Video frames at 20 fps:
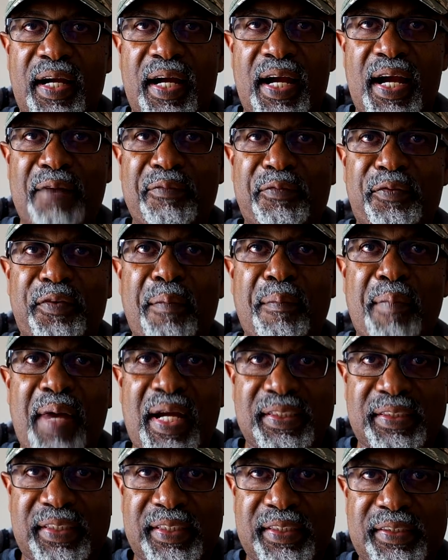I'm from
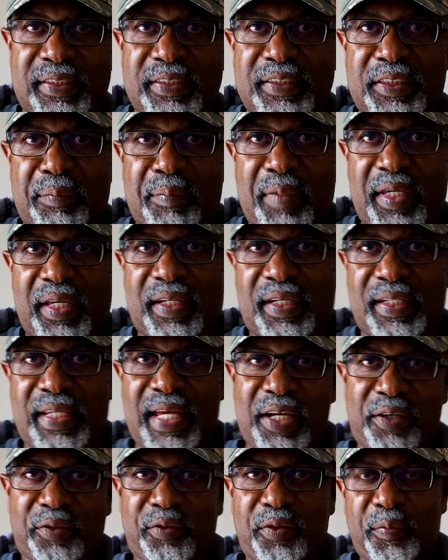Manchester, Jamaica, and
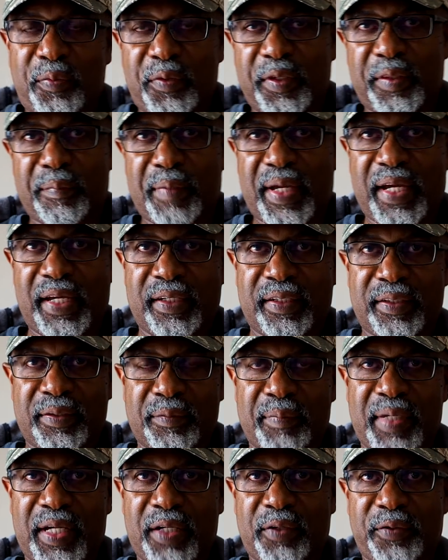I grew up with my
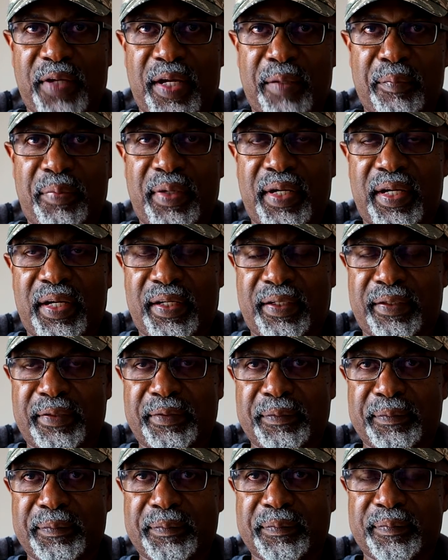grandpa.
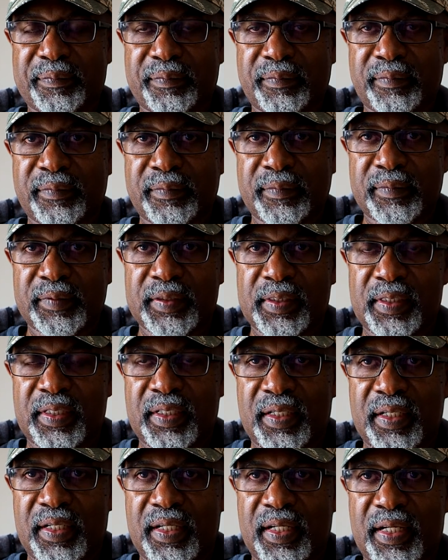
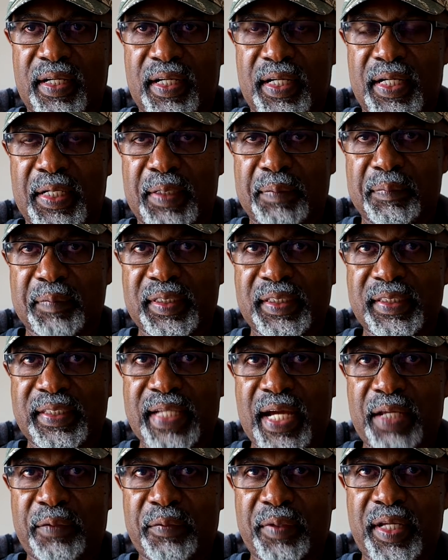He
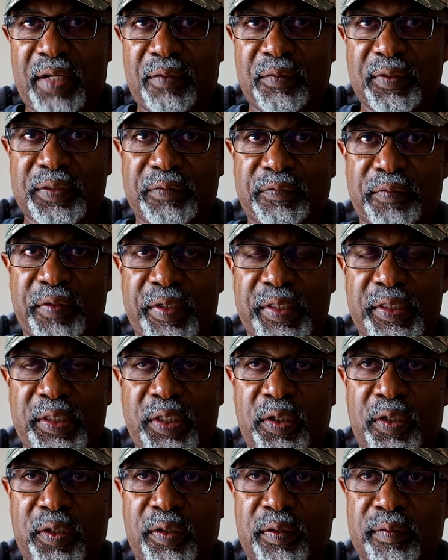died when I was very
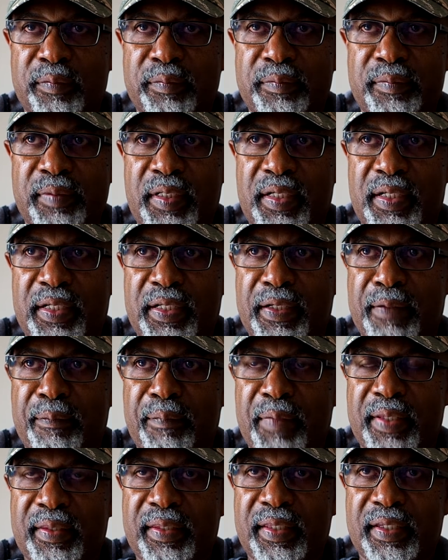young.
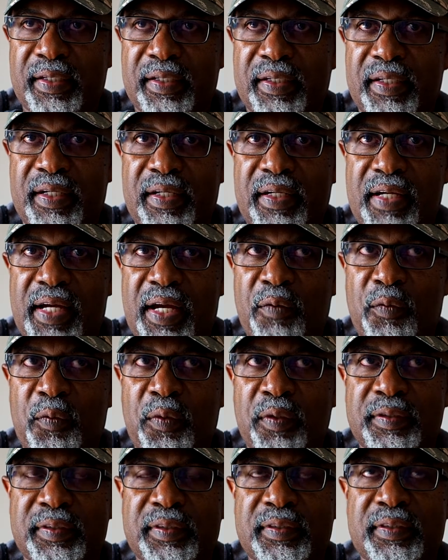I think I
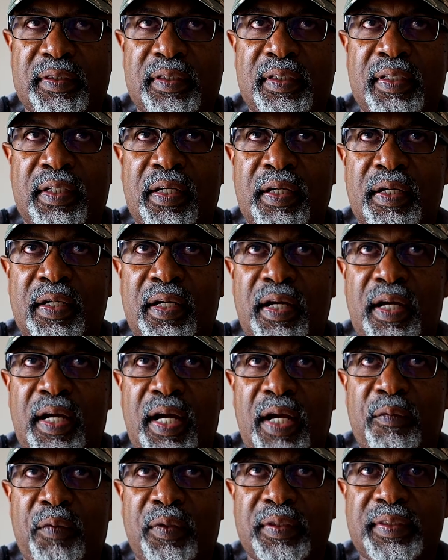was
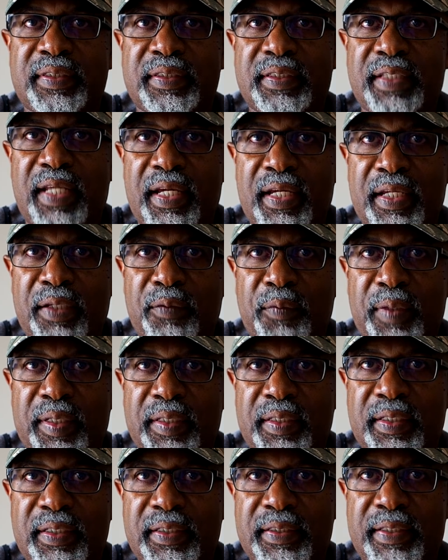10 when
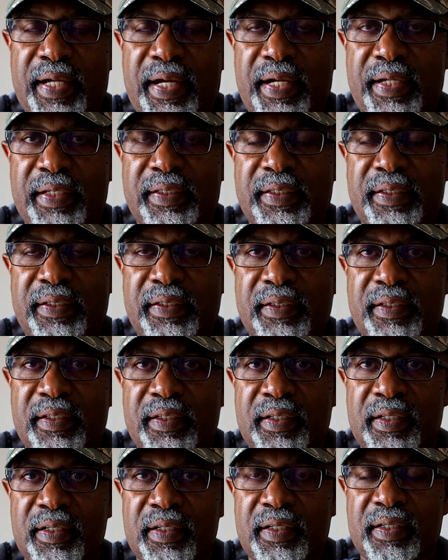he died,
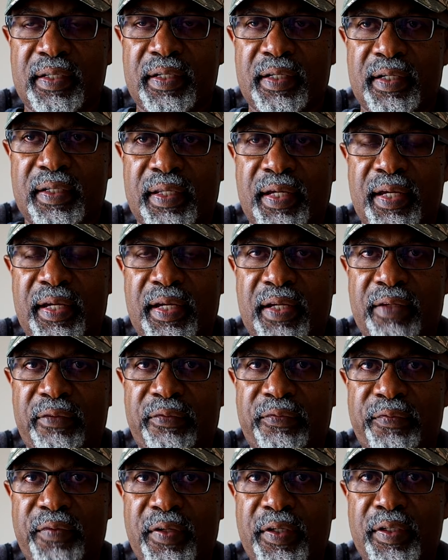and I had
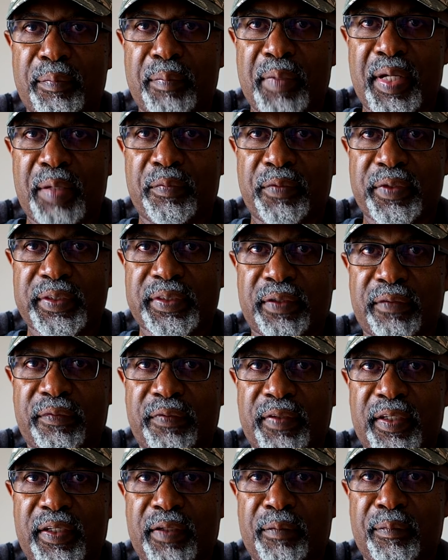fond memories of
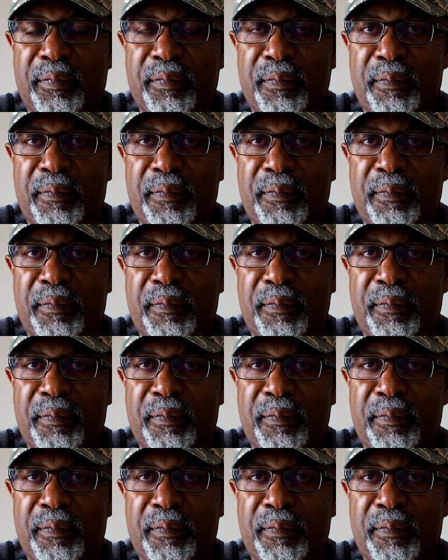him.